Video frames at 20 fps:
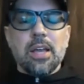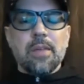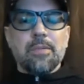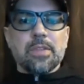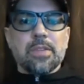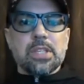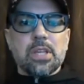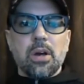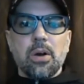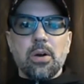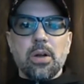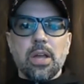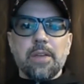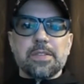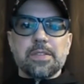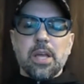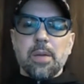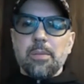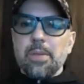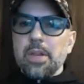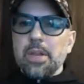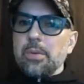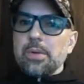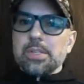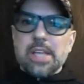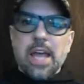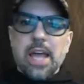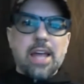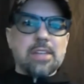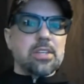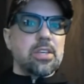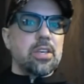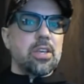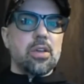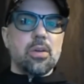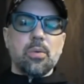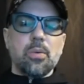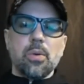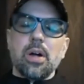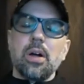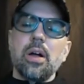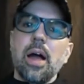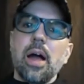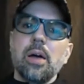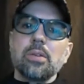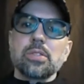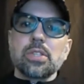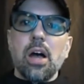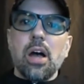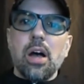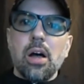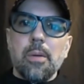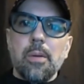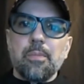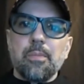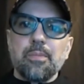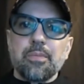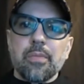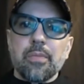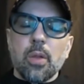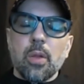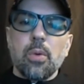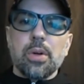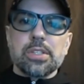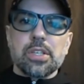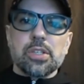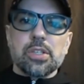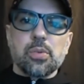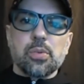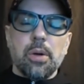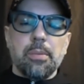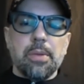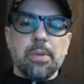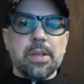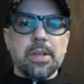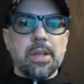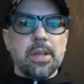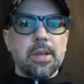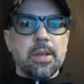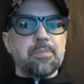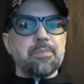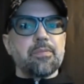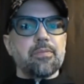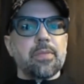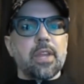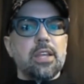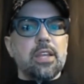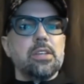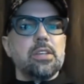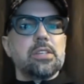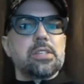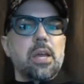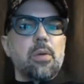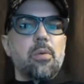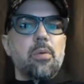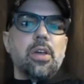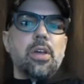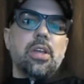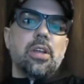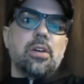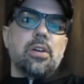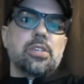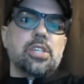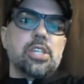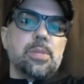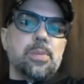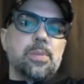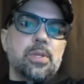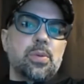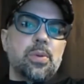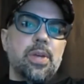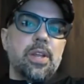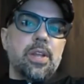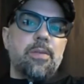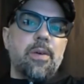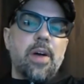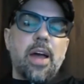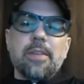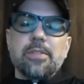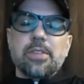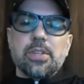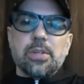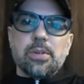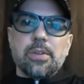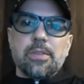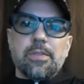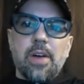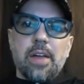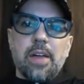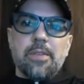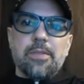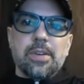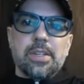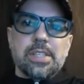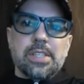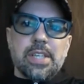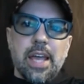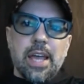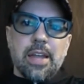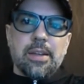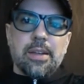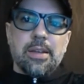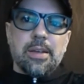So if somebody was asking you, well, how tall was this woman? And you say, well, you know, she's between 5'2" and 5'10".